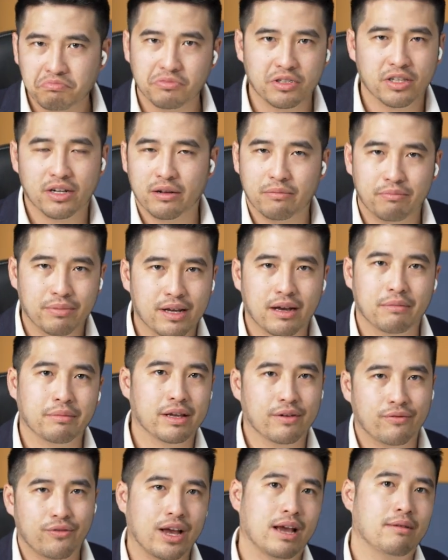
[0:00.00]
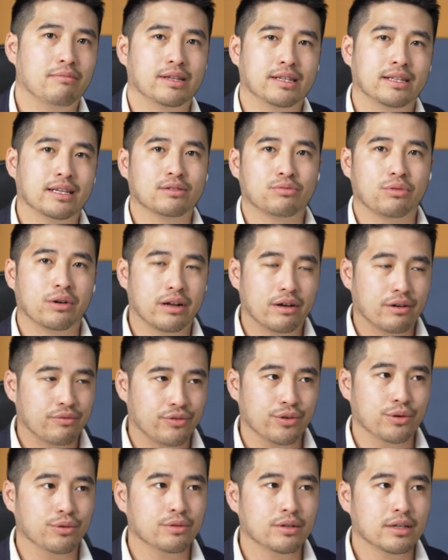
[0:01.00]
you know, becoming a family. That's what I
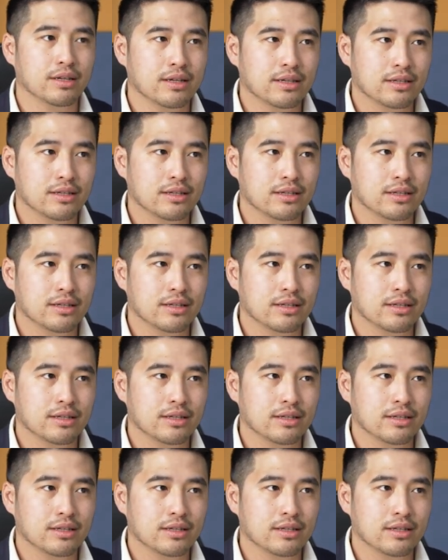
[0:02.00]
feel.